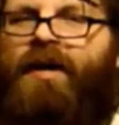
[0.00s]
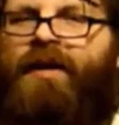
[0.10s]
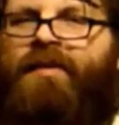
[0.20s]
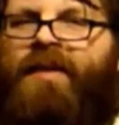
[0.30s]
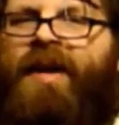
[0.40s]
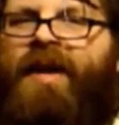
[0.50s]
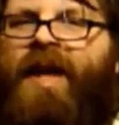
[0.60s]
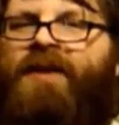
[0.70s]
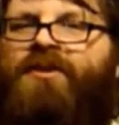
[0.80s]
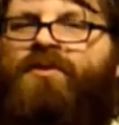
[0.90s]
and they
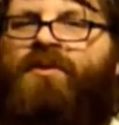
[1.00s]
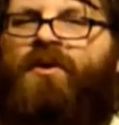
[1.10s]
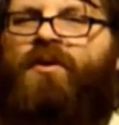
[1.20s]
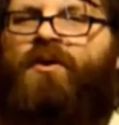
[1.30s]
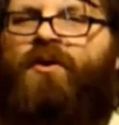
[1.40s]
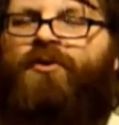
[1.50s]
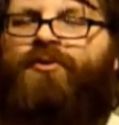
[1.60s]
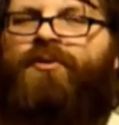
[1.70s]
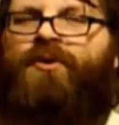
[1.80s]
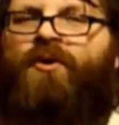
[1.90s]
had to go
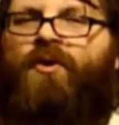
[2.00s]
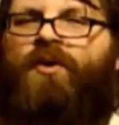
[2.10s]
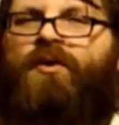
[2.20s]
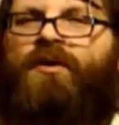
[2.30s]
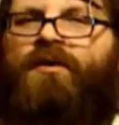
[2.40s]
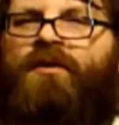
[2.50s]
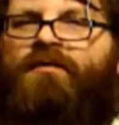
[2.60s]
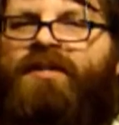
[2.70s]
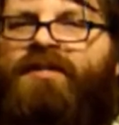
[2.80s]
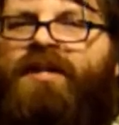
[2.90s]
through the horror of
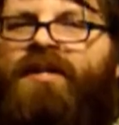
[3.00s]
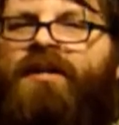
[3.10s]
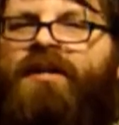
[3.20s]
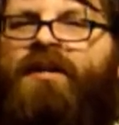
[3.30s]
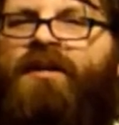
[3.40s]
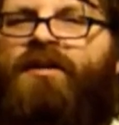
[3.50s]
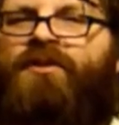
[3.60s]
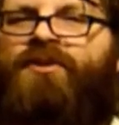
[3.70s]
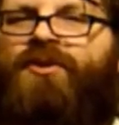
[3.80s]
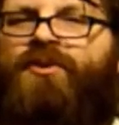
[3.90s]
listening
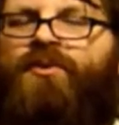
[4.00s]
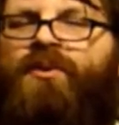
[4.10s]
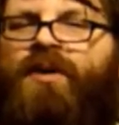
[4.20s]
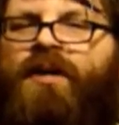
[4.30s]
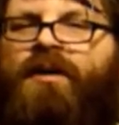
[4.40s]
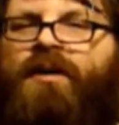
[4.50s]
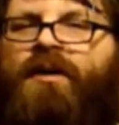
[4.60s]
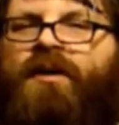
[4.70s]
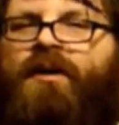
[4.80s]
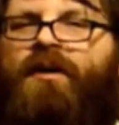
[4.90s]
to
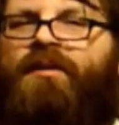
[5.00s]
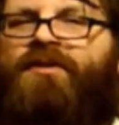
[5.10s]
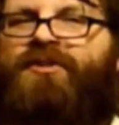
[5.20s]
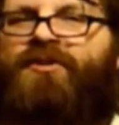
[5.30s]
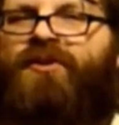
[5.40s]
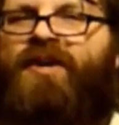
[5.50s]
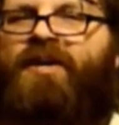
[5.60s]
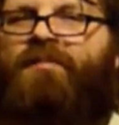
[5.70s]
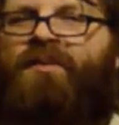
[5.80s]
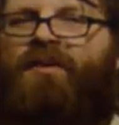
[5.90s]
the screams